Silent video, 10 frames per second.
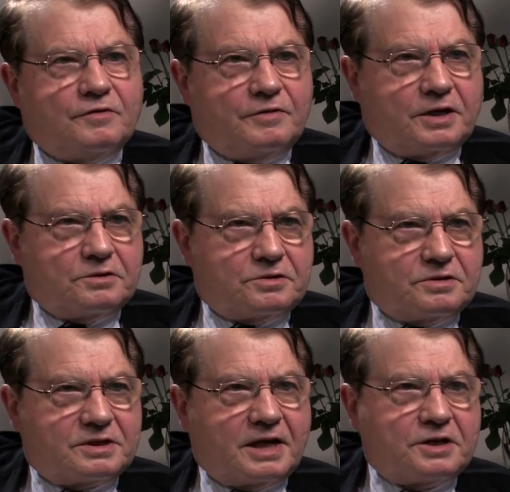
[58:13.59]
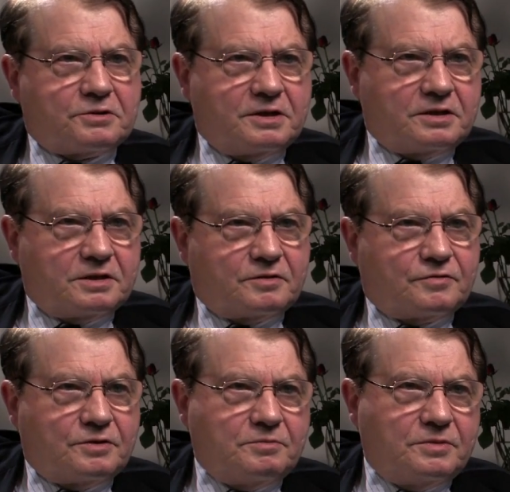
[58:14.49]
viruses isolated
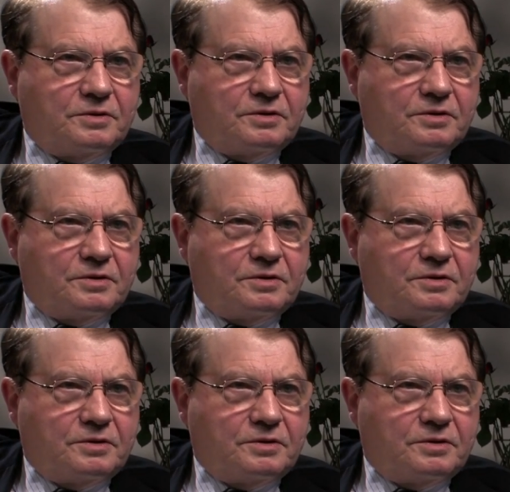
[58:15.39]
from